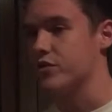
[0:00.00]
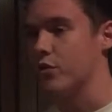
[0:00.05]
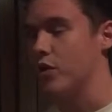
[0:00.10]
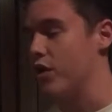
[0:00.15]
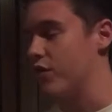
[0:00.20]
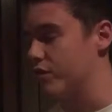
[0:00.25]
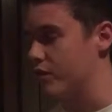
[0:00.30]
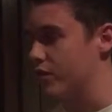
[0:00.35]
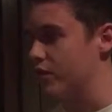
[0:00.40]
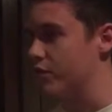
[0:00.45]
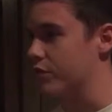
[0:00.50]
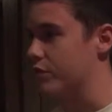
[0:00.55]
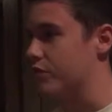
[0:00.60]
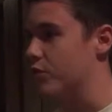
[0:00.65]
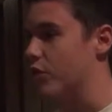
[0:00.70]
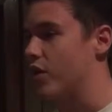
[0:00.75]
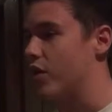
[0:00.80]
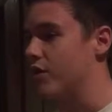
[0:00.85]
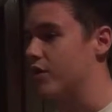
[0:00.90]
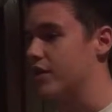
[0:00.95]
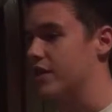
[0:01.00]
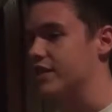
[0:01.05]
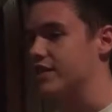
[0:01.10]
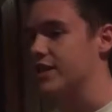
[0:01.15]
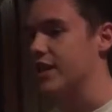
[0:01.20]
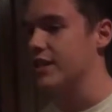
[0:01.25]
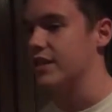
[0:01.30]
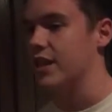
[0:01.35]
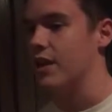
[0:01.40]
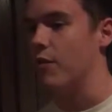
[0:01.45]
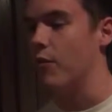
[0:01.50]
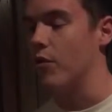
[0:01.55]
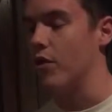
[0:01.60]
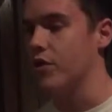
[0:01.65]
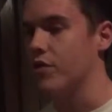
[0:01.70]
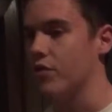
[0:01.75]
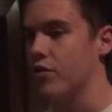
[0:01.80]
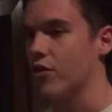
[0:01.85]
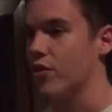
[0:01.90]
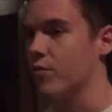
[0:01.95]
12 and the other with 12, and they said that
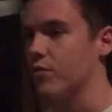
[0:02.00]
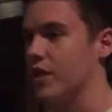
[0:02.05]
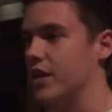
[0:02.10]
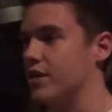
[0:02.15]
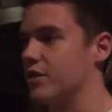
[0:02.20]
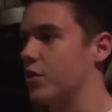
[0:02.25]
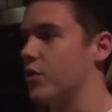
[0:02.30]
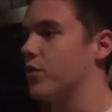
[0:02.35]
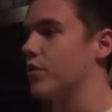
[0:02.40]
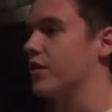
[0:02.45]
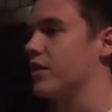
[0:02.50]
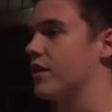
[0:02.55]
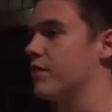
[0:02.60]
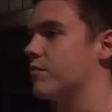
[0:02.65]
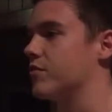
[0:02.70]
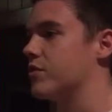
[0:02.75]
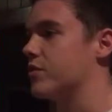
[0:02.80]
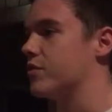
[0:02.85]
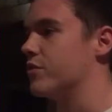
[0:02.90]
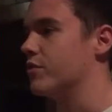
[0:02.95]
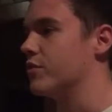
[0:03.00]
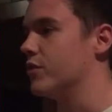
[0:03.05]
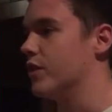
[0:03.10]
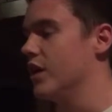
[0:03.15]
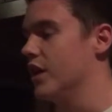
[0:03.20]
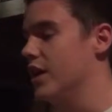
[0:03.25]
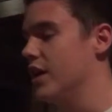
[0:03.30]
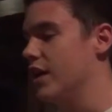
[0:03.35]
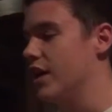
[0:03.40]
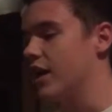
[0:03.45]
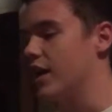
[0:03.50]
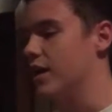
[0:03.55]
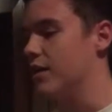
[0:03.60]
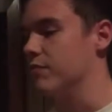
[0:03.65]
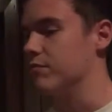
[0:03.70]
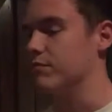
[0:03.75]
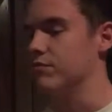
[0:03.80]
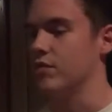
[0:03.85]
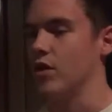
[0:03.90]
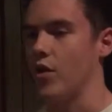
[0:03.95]
one group, they told them to
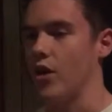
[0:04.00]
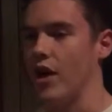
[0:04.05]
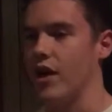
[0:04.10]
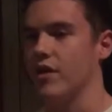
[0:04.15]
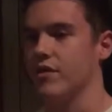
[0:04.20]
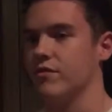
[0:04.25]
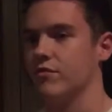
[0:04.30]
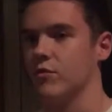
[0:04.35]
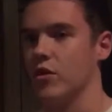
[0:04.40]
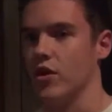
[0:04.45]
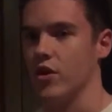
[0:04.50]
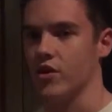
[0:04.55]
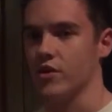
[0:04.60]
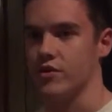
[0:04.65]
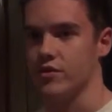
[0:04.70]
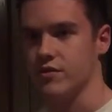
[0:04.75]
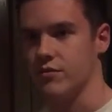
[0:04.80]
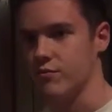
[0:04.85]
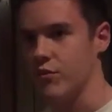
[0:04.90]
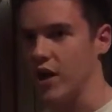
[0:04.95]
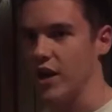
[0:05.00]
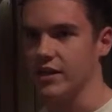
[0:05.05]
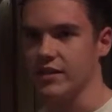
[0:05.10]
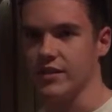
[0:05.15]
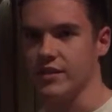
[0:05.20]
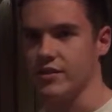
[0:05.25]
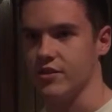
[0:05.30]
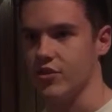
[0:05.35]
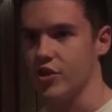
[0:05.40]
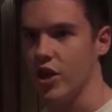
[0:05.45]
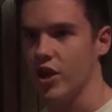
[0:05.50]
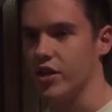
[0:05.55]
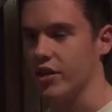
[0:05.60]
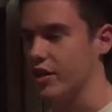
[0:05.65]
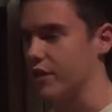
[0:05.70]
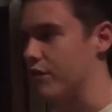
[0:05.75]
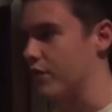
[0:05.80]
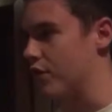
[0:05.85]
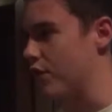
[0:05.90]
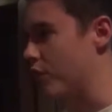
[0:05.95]
go out and rehearse and practice
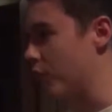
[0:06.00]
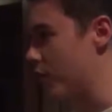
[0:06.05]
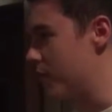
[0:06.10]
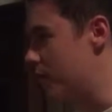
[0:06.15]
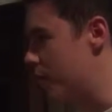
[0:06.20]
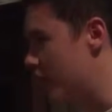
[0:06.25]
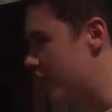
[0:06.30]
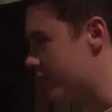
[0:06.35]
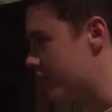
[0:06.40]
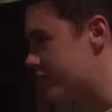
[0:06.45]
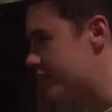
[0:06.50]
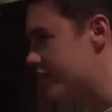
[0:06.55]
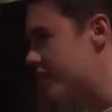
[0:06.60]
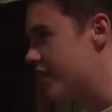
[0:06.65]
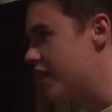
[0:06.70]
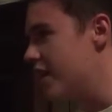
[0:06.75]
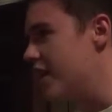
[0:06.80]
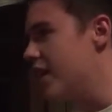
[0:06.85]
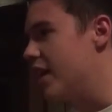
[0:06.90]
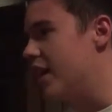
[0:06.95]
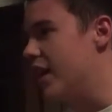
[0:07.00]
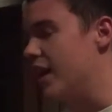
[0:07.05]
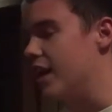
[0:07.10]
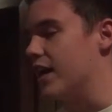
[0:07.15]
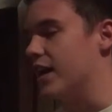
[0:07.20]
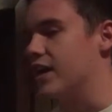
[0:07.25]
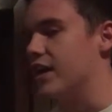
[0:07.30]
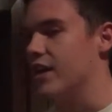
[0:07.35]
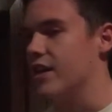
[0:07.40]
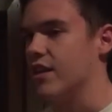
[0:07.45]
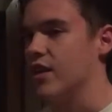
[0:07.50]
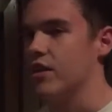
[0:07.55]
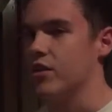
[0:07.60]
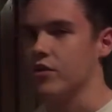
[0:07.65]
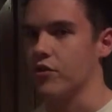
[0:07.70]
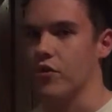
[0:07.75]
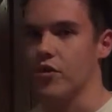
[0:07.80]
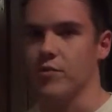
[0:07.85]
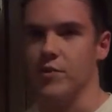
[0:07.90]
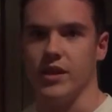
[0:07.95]
juggling for 3 months, and the
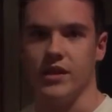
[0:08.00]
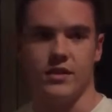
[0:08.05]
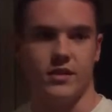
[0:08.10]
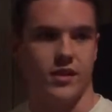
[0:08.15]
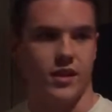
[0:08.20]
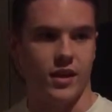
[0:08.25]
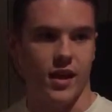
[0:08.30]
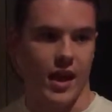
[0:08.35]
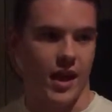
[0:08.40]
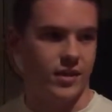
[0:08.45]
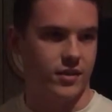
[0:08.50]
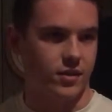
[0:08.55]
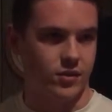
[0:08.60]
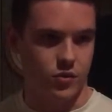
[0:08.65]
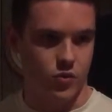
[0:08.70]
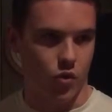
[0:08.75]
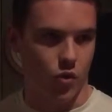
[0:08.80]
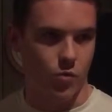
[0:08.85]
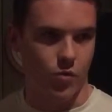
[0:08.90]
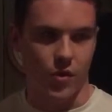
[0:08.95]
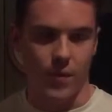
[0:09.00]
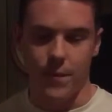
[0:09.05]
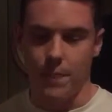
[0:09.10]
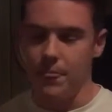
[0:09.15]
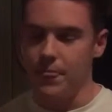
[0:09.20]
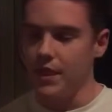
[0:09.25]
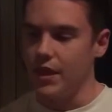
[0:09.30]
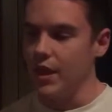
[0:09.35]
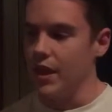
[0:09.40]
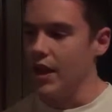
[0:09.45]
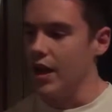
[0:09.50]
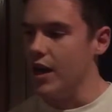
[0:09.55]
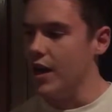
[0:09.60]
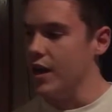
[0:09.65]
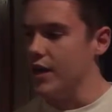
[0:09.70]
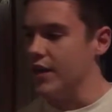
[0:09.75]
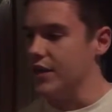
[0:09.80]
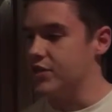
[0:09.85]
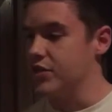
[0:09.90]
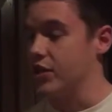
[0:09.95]
other group, they just said act as normal.
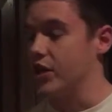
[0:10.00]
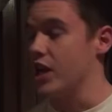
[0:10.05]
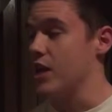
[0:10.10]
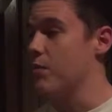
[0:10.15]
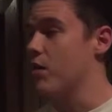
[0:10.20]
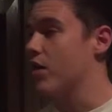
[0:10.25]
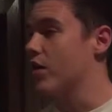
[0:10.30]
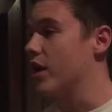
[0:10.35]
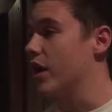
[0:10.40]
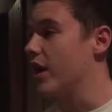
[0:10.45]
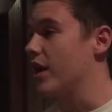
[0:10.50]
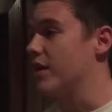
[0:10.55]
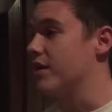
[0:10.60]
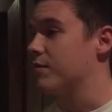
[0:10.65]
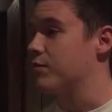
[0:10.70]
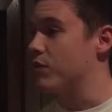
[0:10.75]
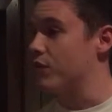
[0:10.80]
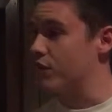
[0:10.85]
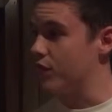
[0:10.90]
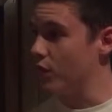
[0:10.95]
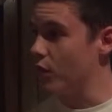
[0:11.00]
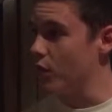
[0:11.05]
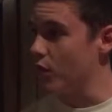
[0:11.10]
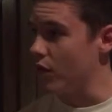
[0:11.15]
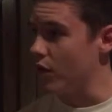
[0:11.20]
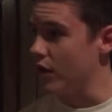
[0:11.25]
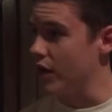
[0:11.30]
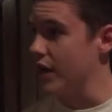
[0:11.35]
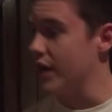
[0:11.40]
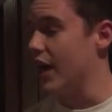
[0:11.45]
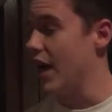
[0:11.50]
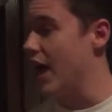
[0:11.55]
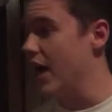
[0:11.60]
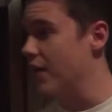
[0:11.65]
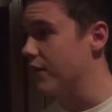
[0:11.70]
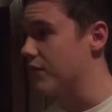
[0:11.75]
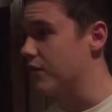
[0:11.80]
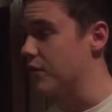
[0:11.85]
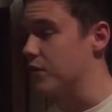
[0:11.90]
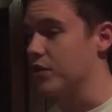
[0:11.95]
They took an MRI before and
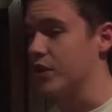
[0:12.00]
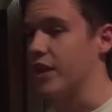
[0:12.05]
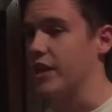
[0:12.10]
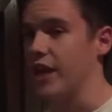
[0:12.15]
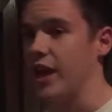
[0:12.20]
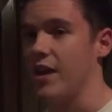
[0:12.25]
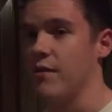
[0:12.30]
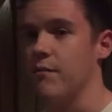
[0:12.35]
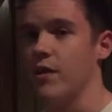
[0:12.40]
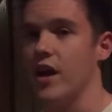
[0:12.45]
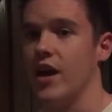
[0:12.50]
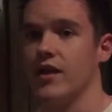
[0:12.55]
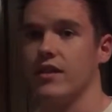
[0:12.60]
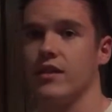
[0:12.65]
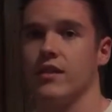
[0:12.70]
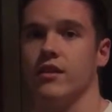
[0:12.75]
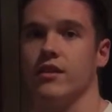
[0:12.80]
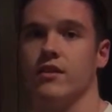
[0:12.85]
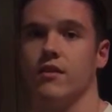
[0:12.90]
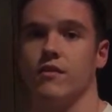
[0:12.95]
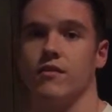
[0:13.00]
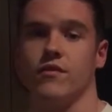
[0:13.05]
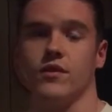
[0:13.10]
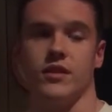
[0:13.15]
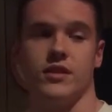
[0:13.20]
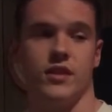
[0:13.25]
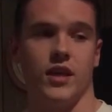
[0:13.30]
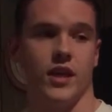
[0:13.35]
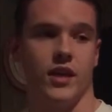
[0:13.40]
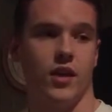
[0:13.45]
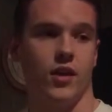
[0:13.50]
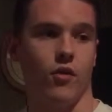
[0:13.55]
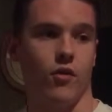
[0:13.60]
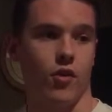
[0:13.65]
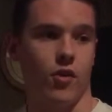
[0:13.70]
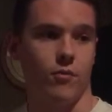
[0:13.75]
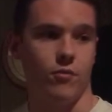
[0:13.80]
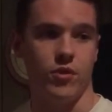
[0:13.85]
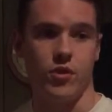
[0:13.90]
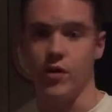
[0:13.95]
after. When they came back, the second
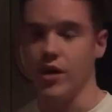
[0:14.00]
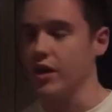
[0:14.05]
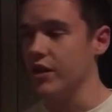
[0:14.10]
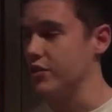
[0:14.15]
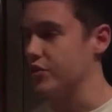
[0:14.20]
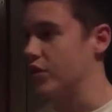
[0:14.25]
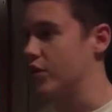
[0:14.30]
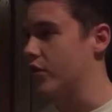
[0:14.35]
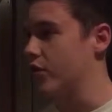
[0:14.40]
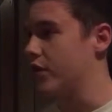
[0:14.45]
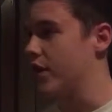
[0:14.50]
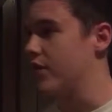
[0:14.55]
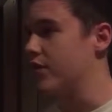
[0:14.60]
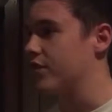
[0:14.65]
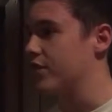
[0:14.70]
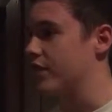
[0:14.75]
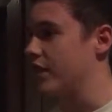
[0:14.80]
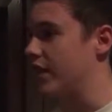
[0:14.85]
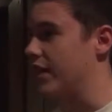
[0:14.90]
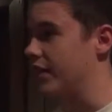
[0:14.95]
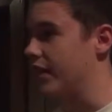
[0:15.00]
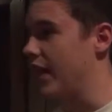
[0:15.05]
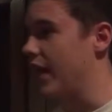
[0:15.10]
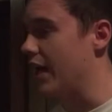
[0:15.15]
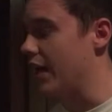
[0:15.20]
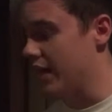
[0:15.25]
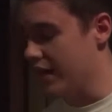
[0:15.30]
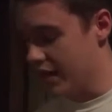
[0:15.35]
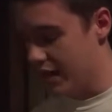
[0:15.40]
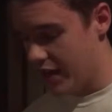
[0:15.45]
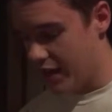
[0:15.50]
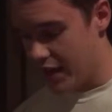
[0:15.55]
group knew how to juggle and everything like that.